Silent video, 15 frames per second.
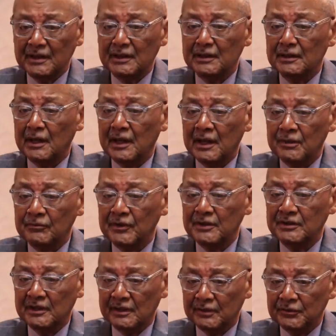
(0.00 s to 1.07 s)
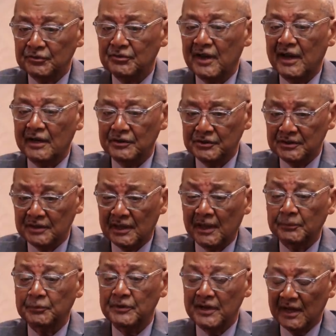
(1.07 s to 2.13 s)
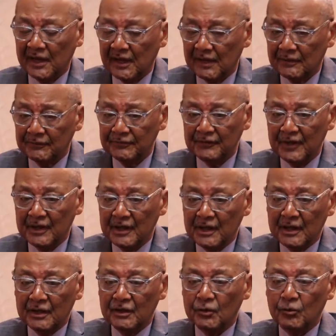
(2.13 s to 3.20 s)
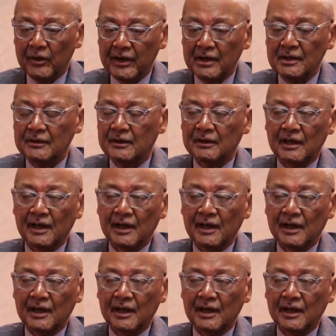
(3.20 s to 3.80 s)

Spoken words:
in a retail strategy like we have, the way the